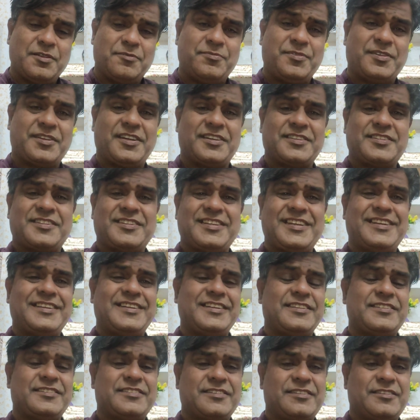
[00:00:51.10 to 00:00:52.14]
Because
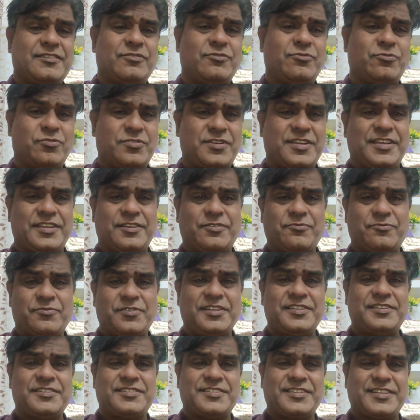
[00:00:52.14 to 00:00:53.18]
that is looking
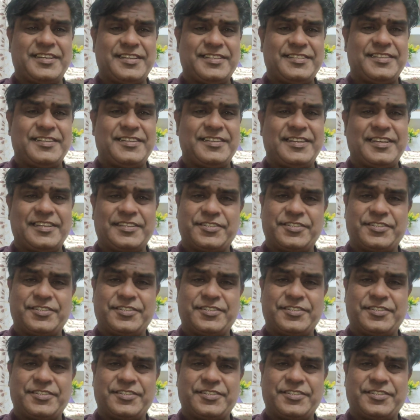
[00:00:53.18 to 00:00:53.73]
one-sided